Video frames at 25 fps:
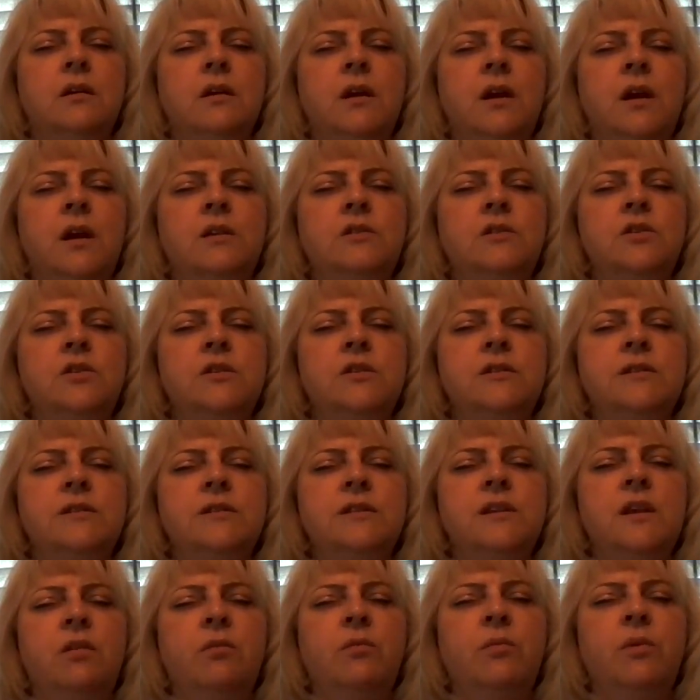And just
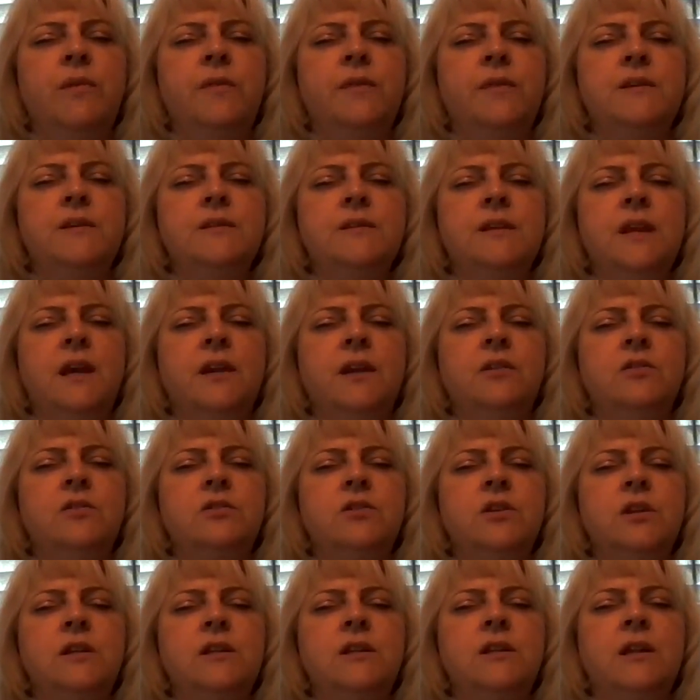sit with this
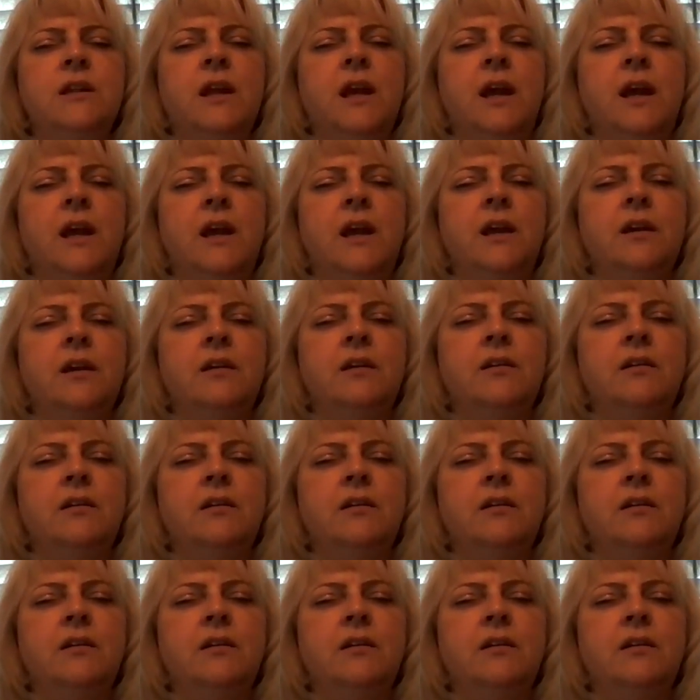energy today.